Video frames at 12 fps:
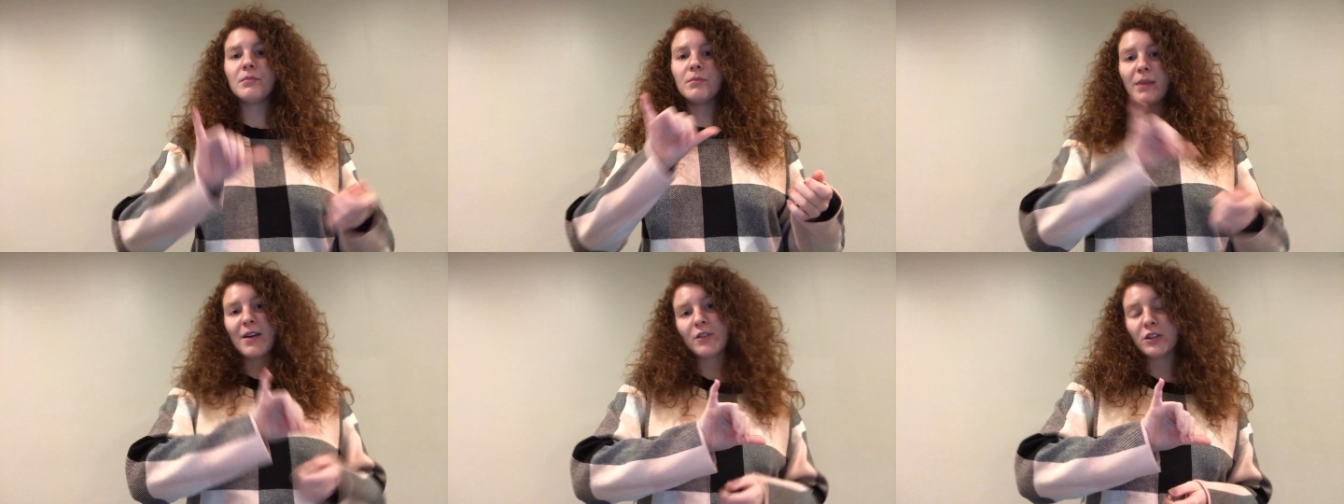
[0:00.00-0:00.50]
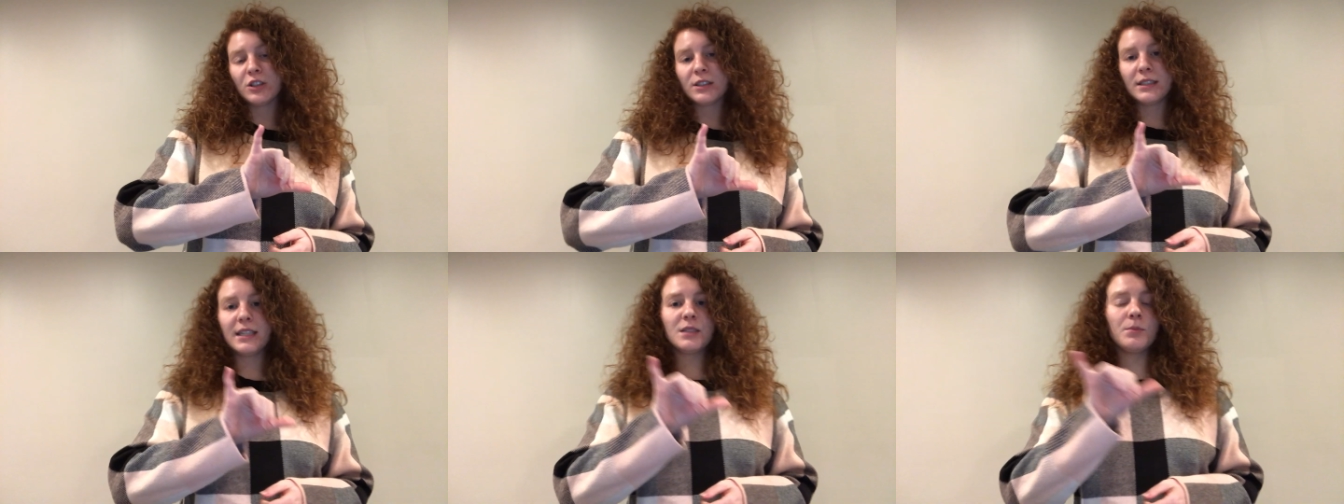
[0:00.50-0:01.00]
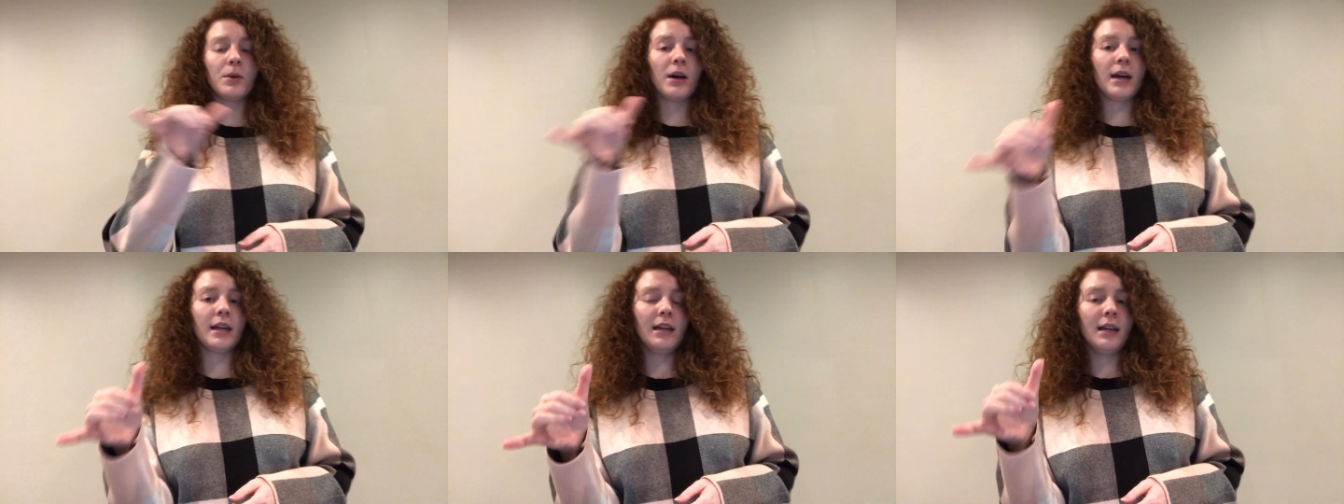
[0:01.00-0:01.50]
beverage is this,
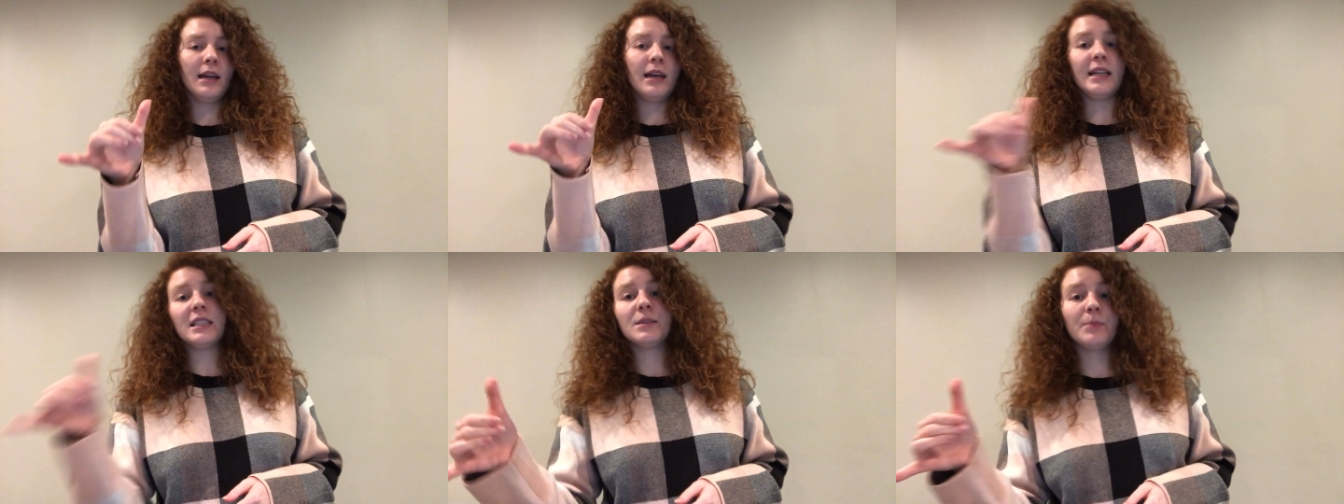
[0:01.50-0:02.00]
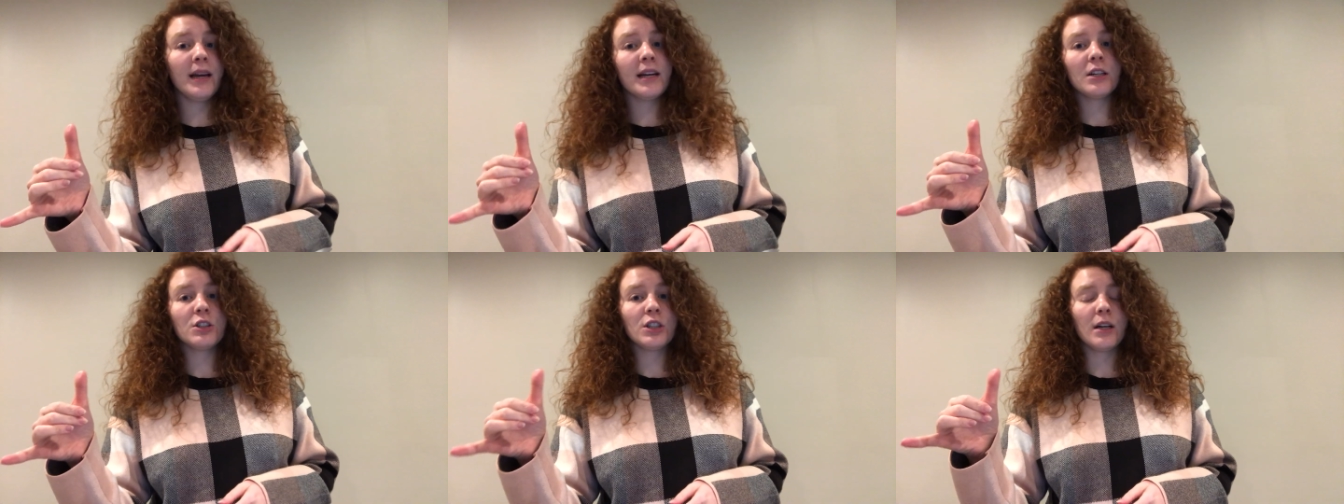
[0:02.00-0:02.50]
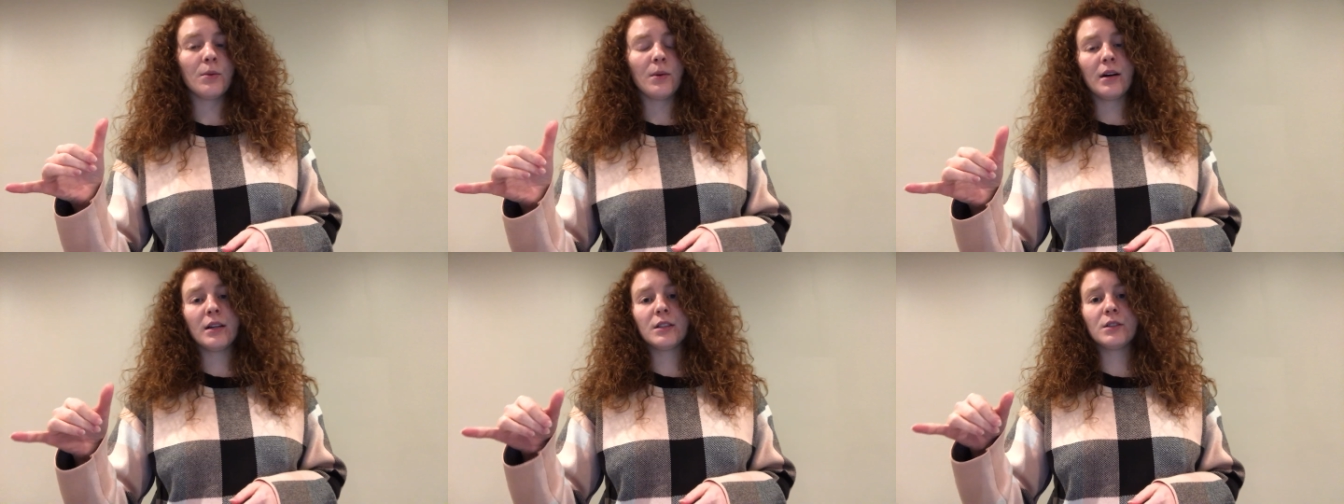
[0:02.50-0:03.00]
but in Spanish it
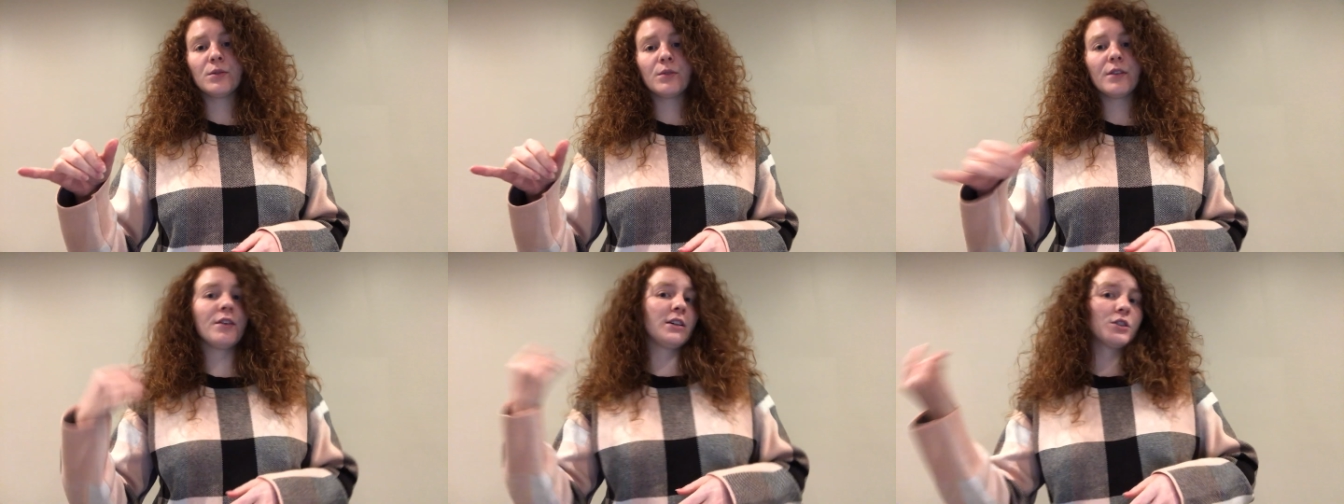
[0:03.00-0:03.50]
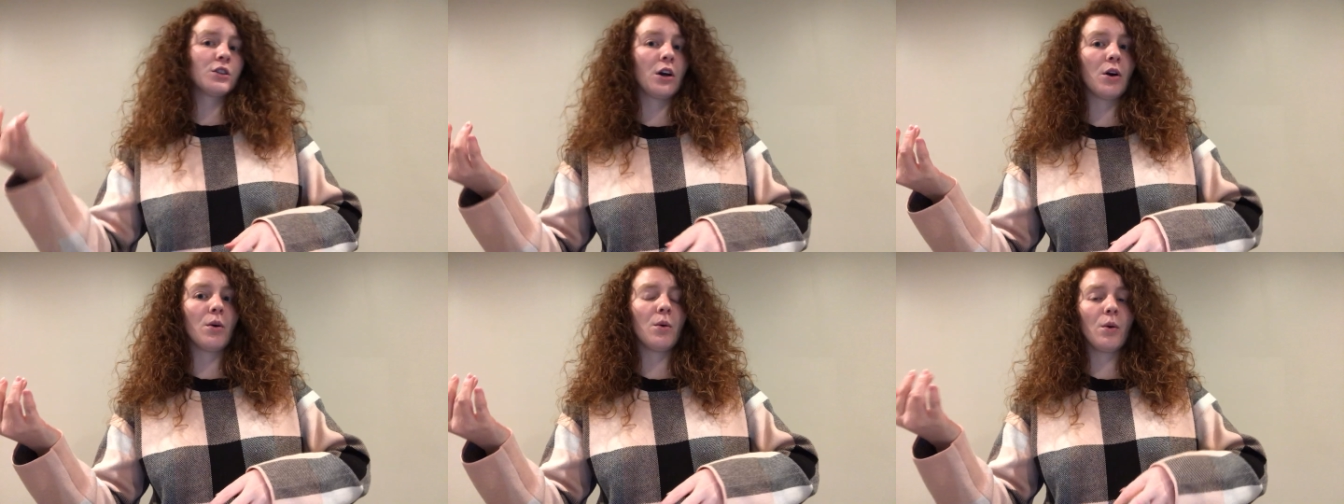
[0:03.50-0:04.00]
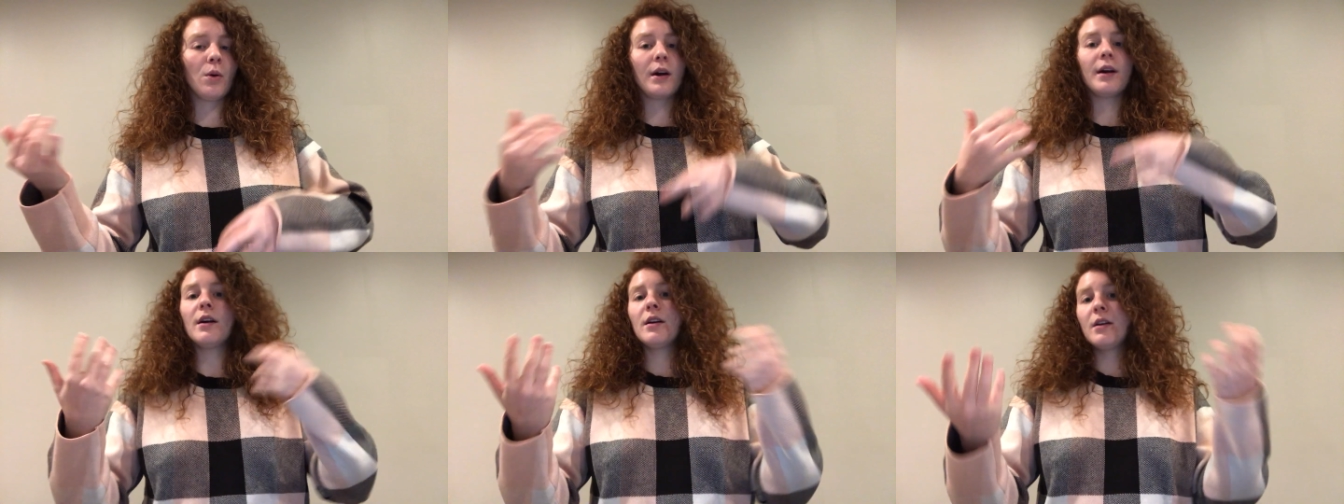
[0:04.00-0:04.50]
was refresco
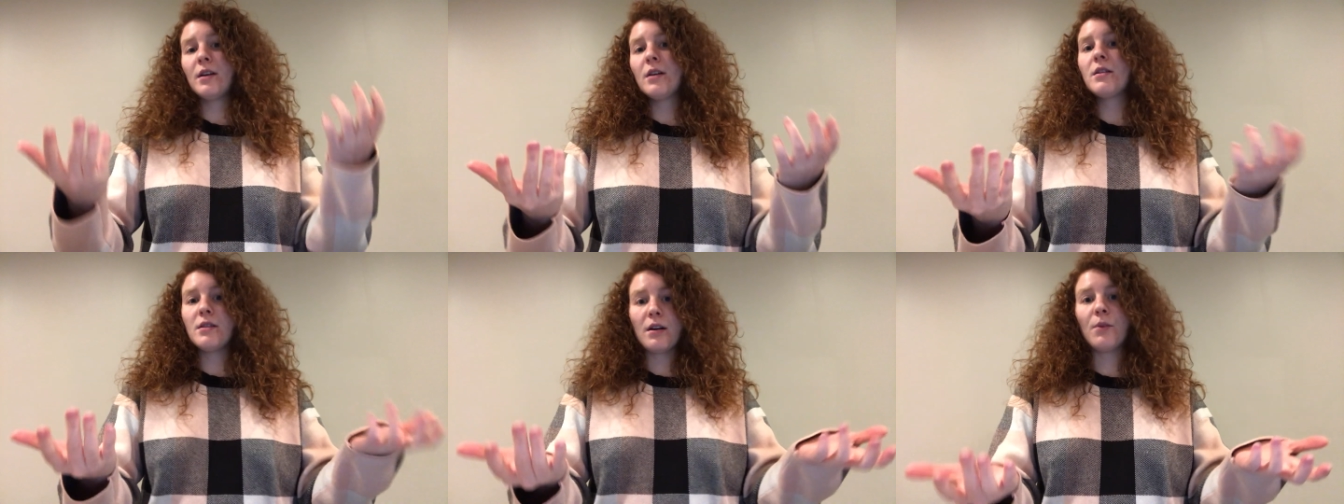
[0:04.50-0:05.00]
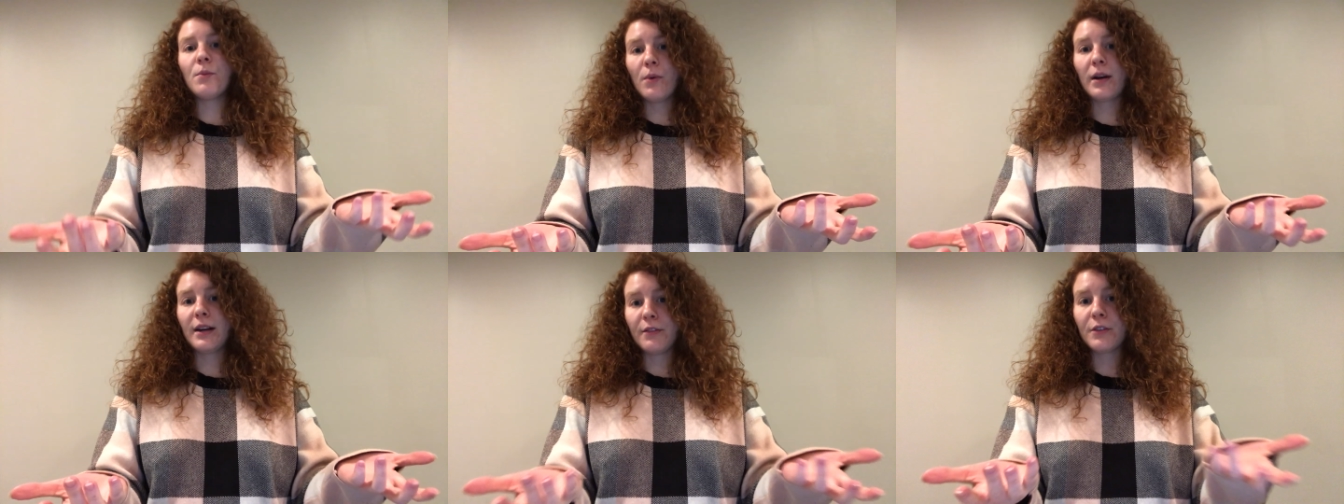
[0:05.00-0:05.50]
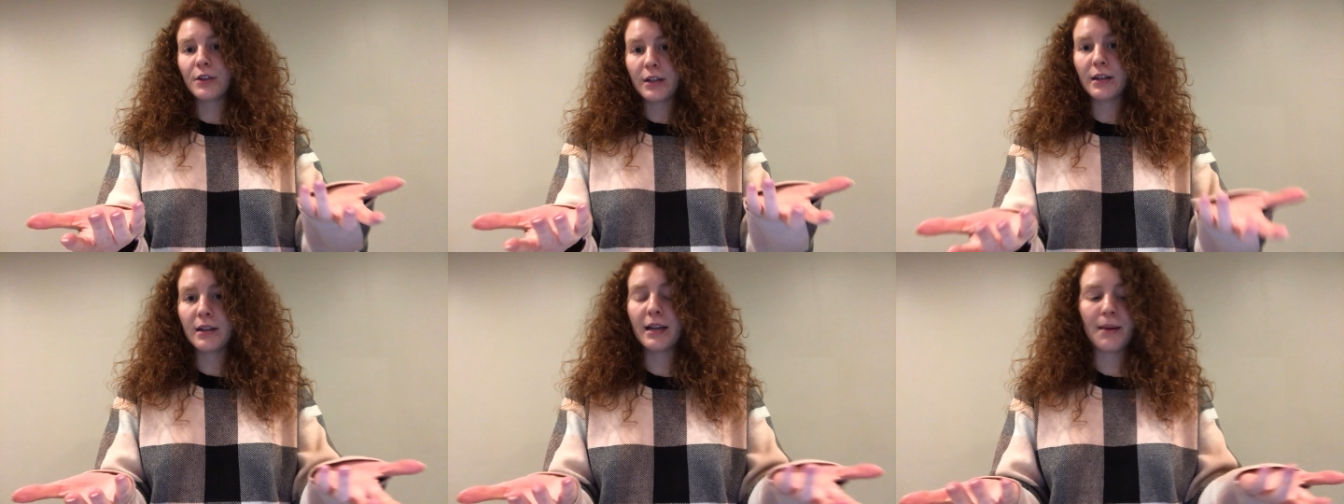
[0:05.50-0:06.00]
or whatever
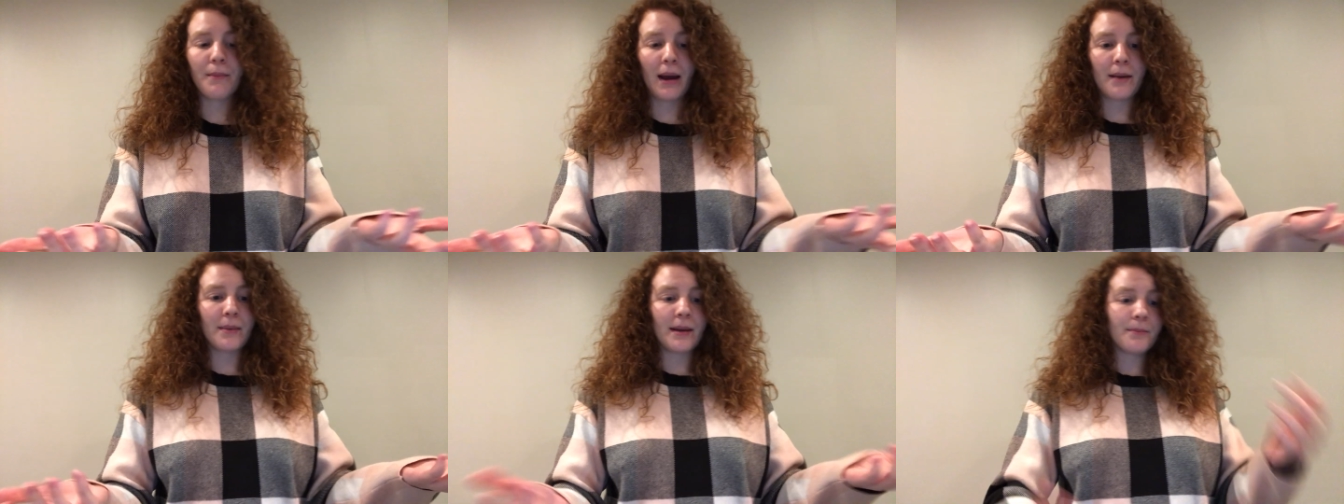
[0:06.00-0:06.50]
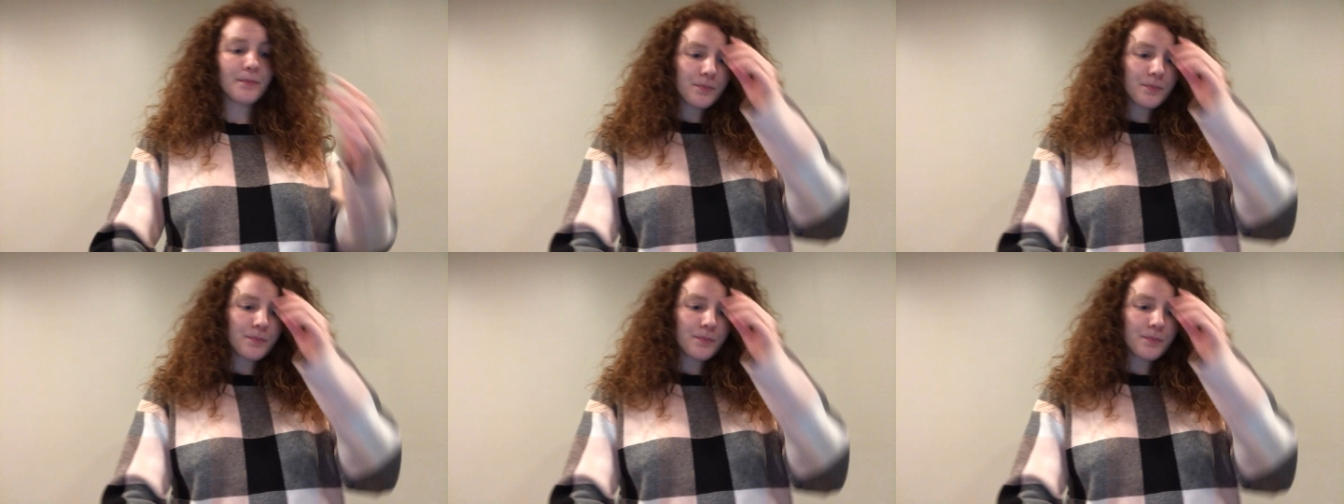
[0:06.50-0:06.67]
it might be,